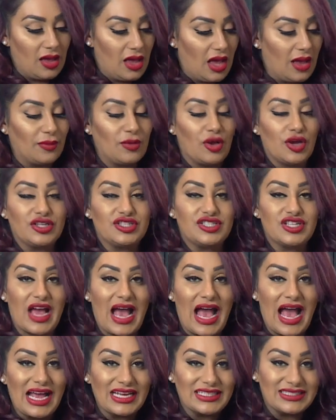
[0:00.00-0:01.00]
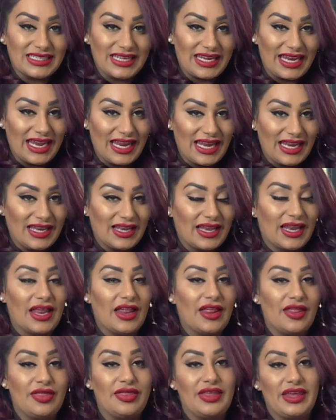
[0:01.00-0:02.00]
I'm going to add in
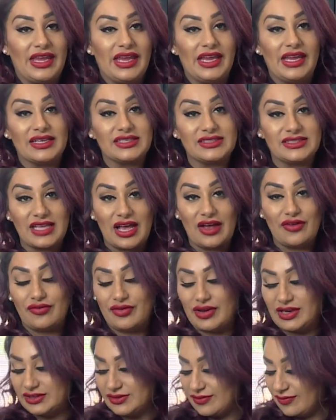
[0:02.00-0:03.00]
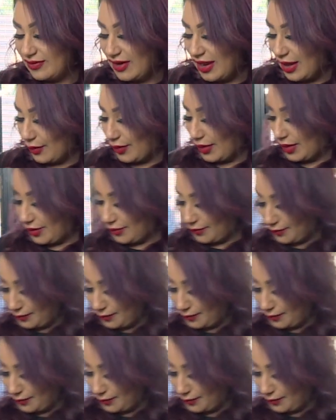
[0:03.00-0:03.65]
the self-raising flour.